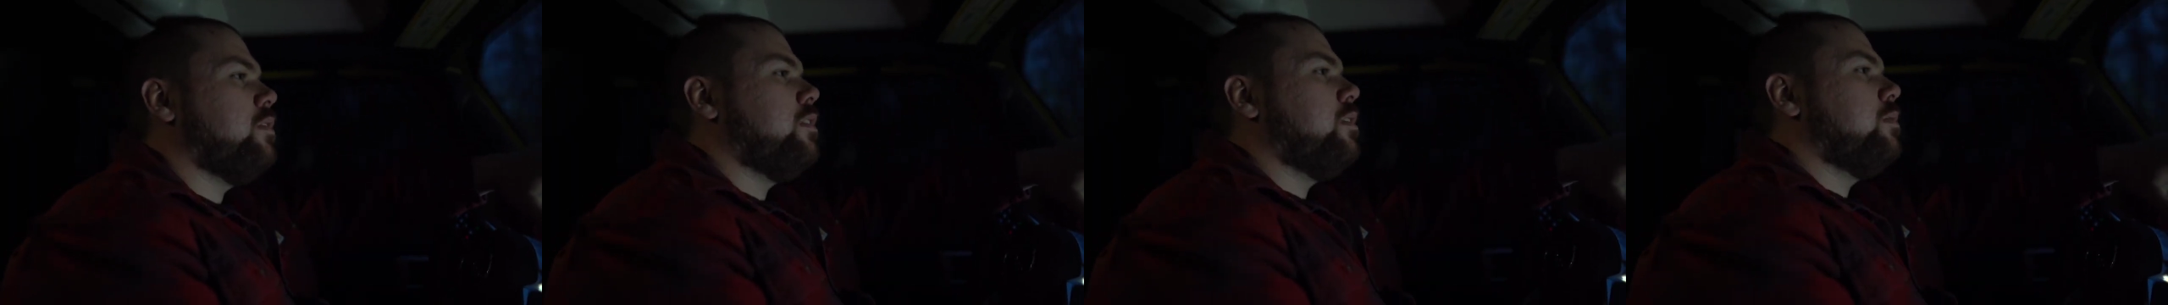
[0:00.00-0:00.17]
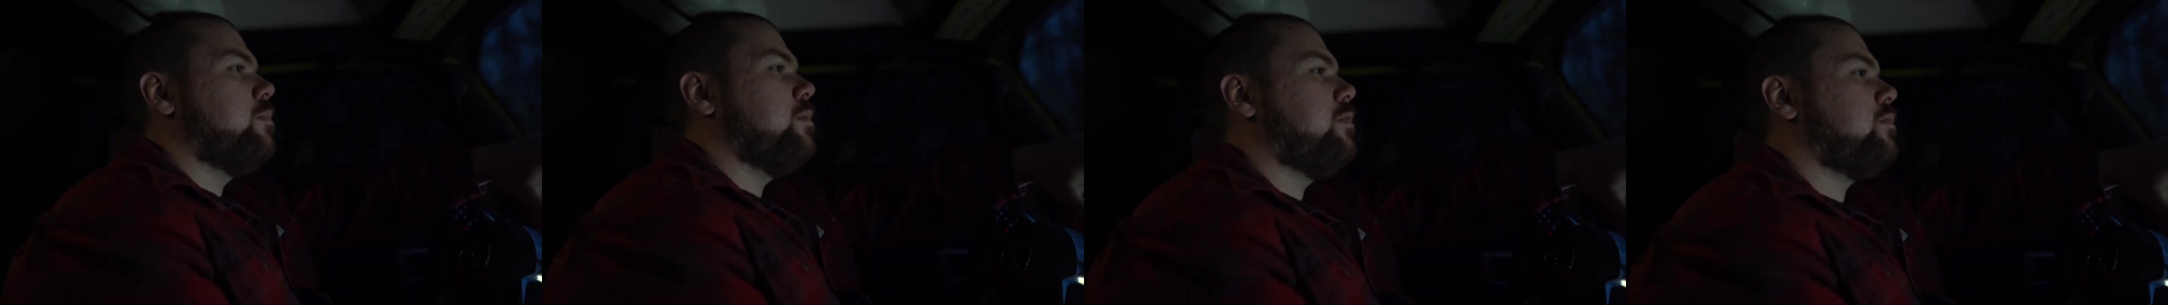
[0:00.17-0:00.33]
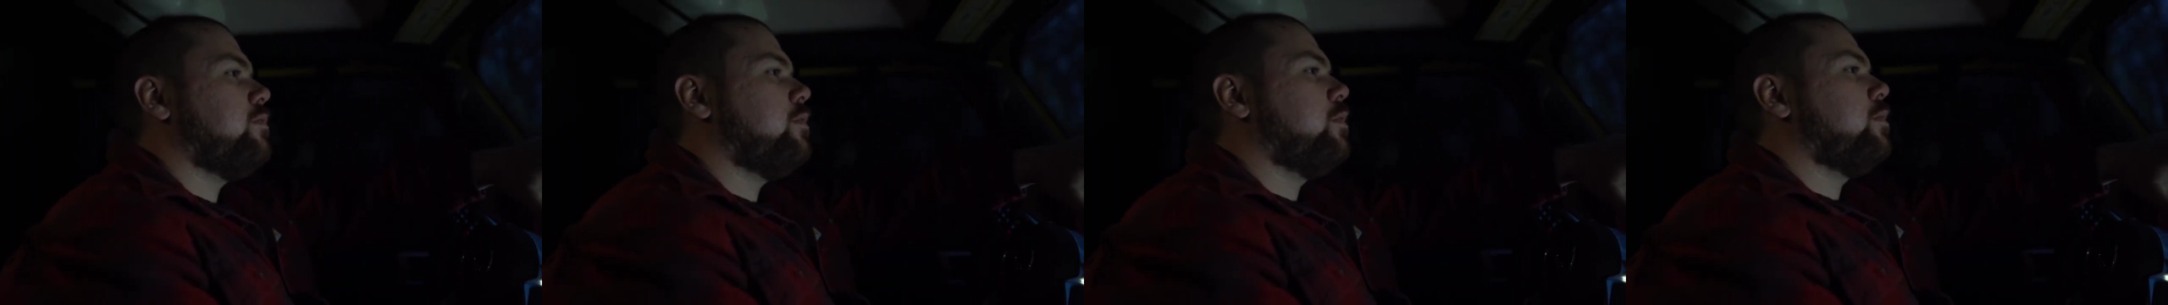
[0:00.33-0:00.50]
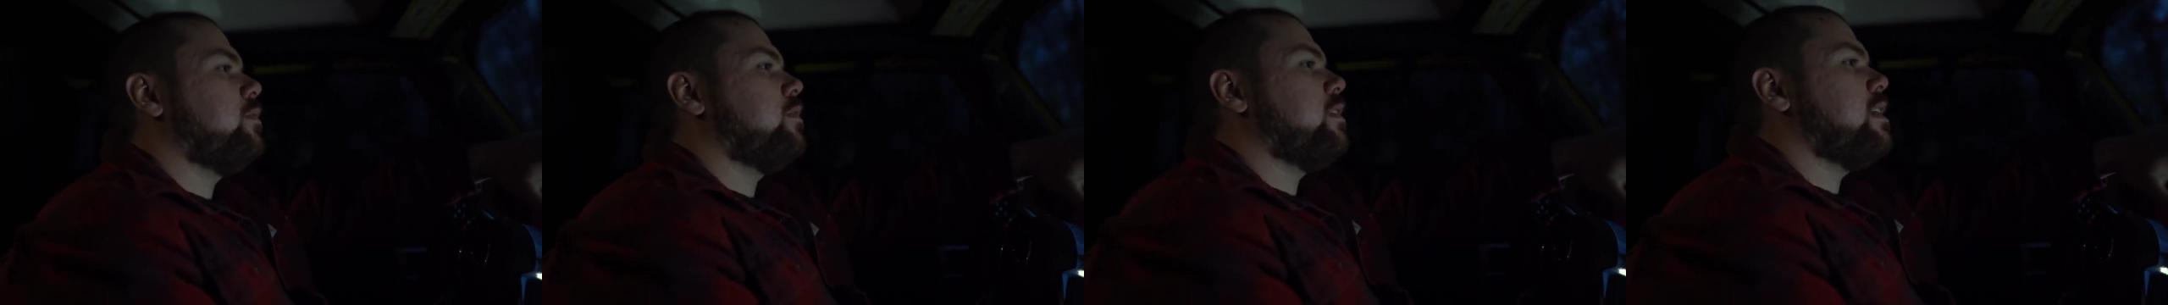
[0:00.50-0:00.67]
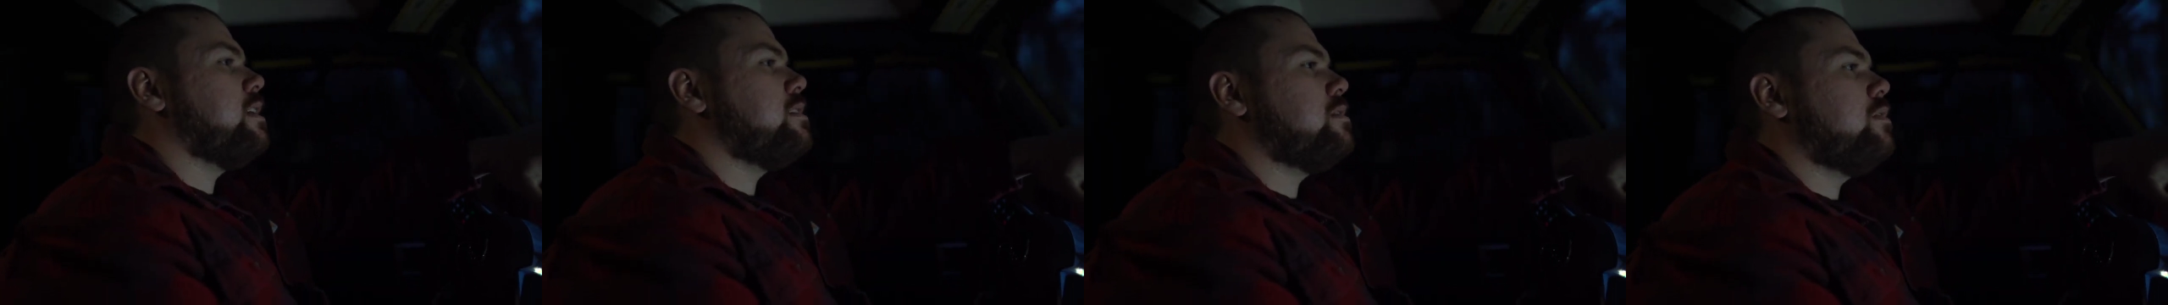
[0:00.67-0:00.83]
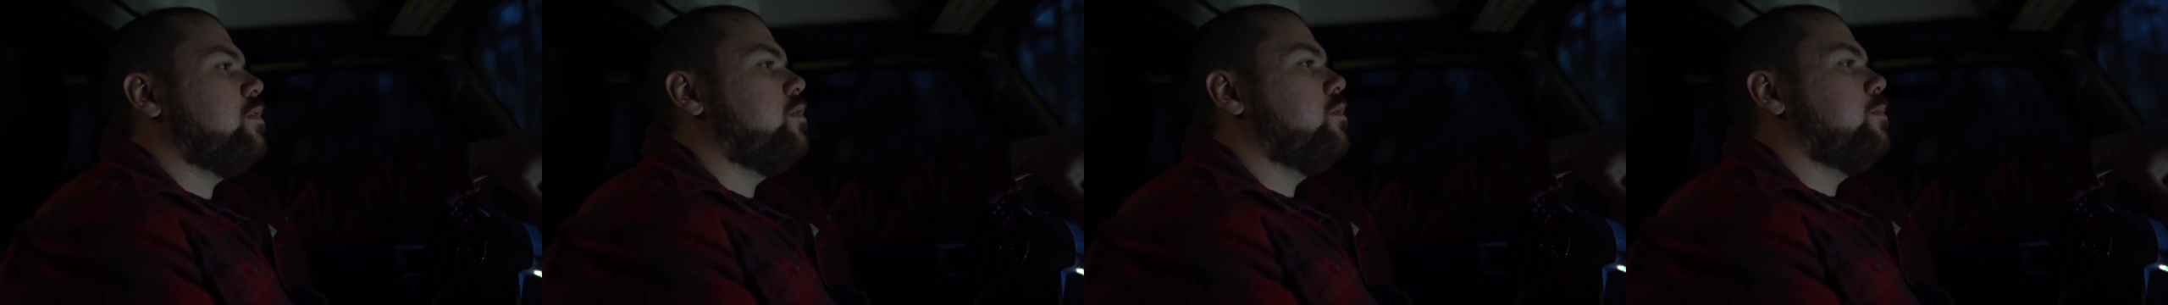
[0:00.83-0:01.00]
a little bit further.
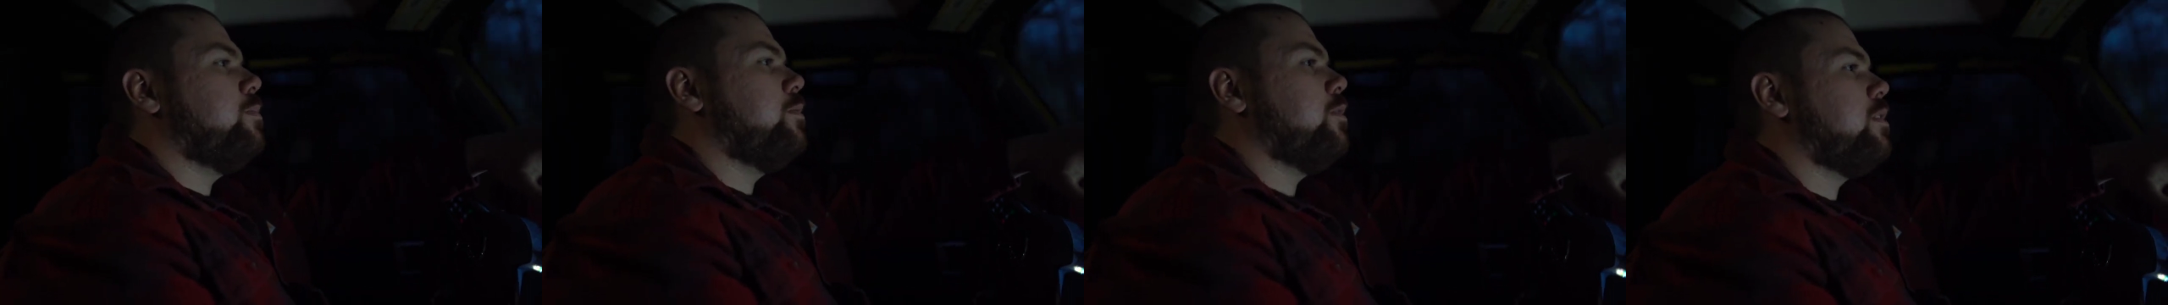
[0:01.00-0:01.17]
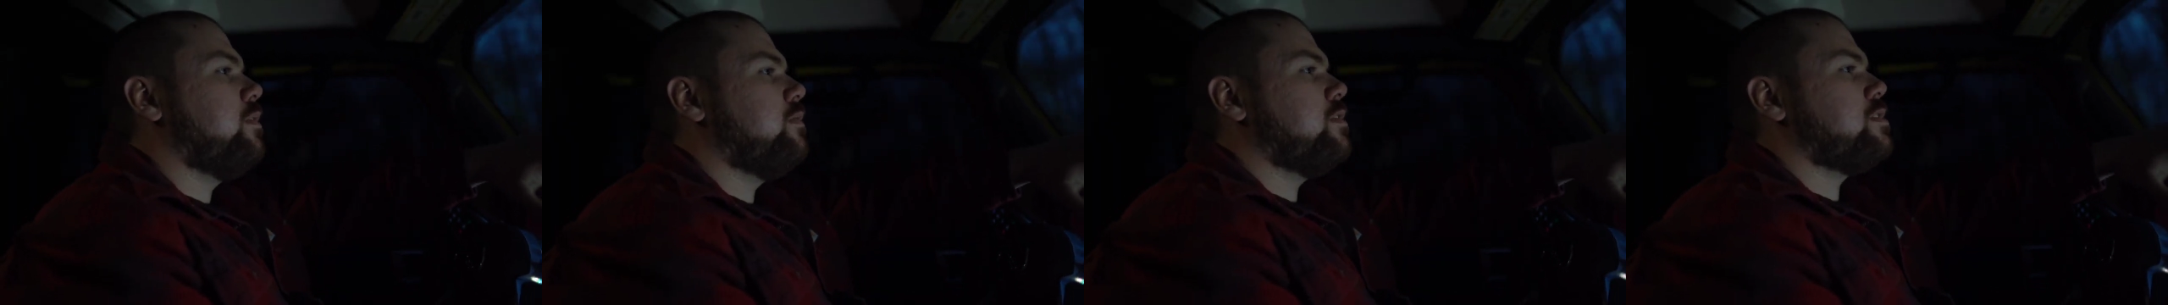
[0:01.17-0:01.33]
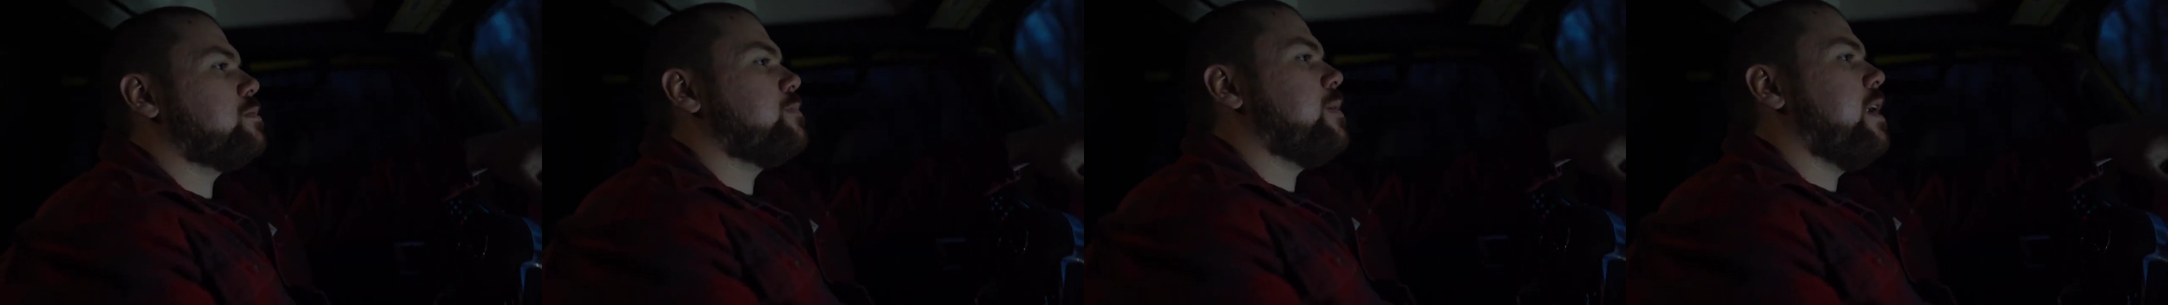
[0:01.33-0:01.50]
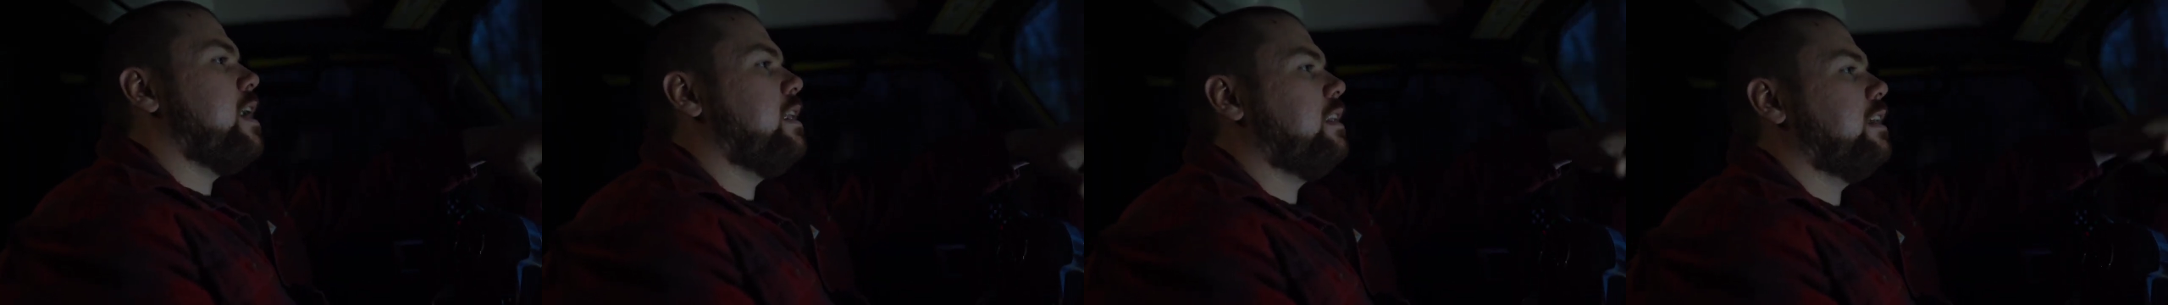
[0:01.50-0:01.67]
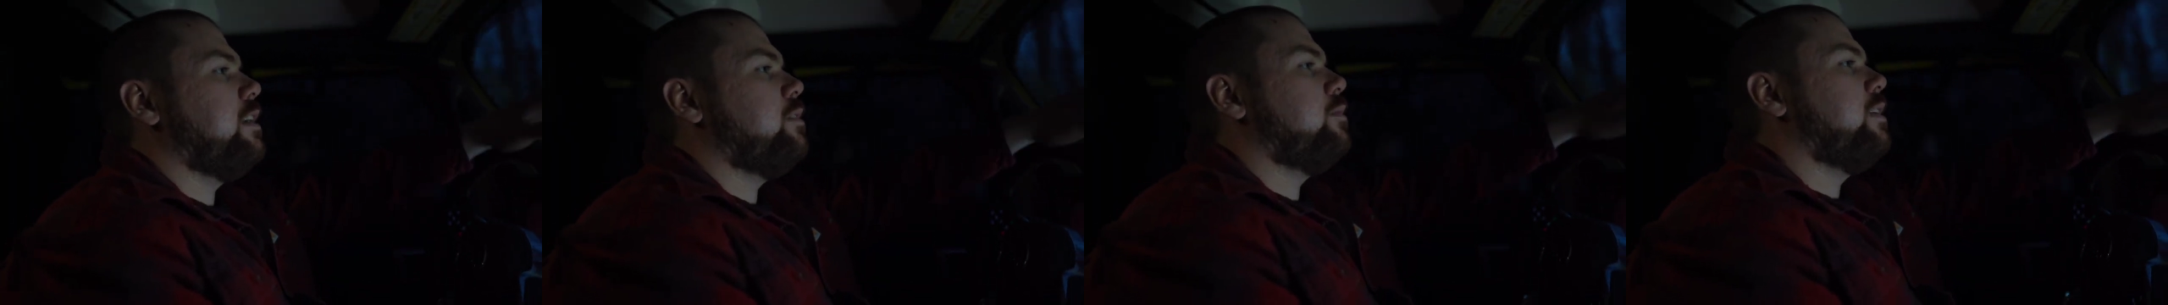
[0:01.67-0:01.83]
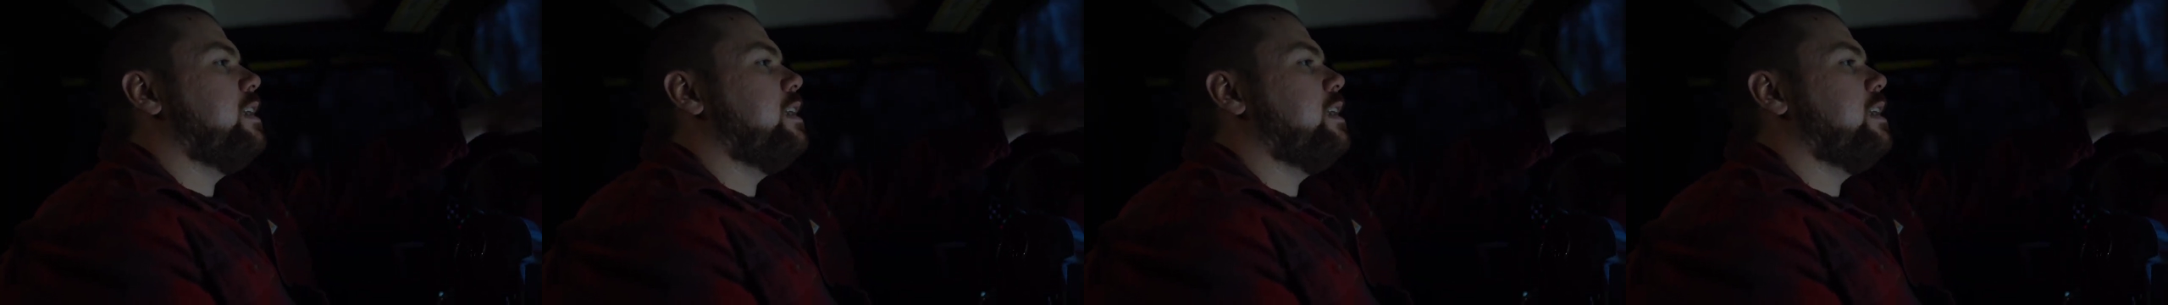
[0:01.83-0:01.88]
That's the whole point of a spotlight.